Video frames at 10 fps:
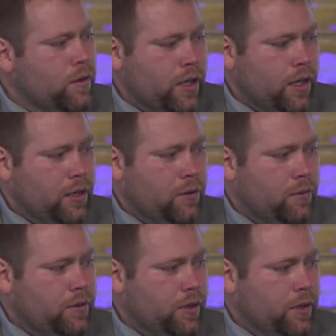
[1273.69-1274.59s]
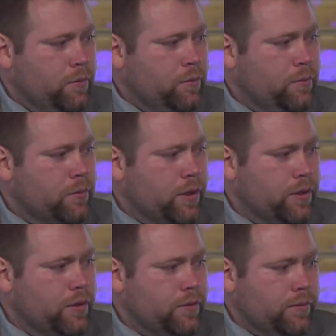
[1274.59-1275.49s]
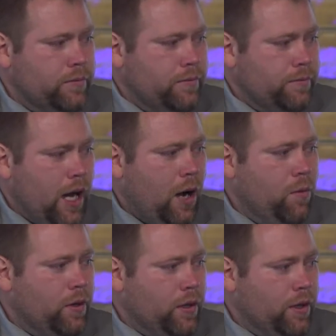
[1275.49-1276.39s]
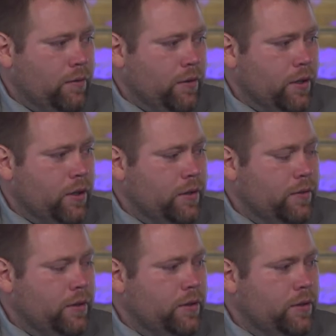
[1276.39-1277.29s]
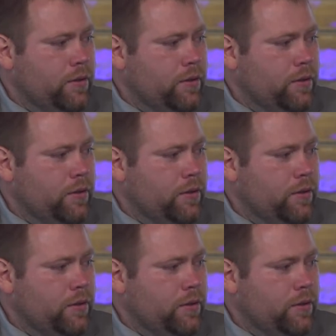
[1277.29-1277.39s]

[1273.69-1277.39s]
And I know it was him, because I wouldn't have never thought of it.